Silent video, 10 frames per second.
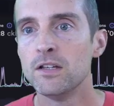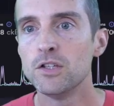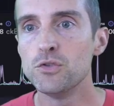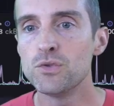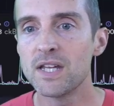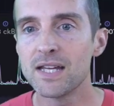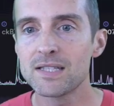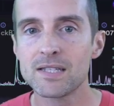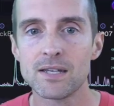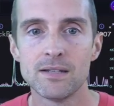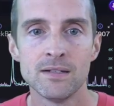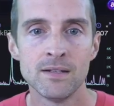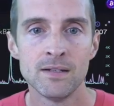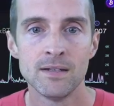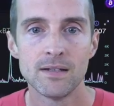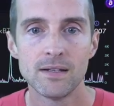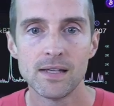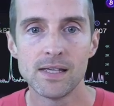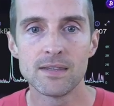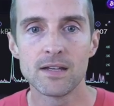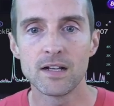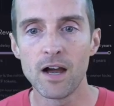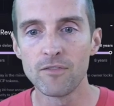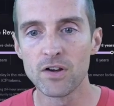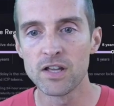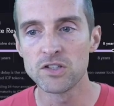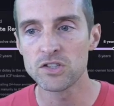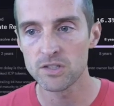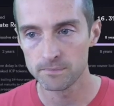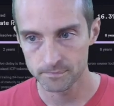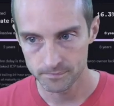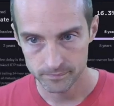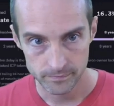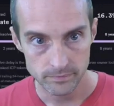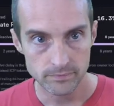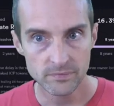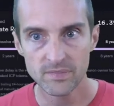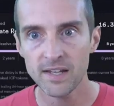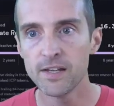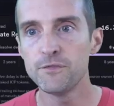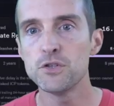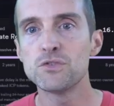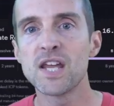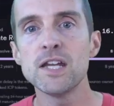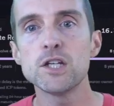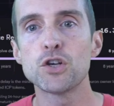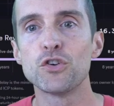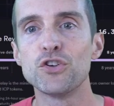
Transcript: you get in the governance, if you take your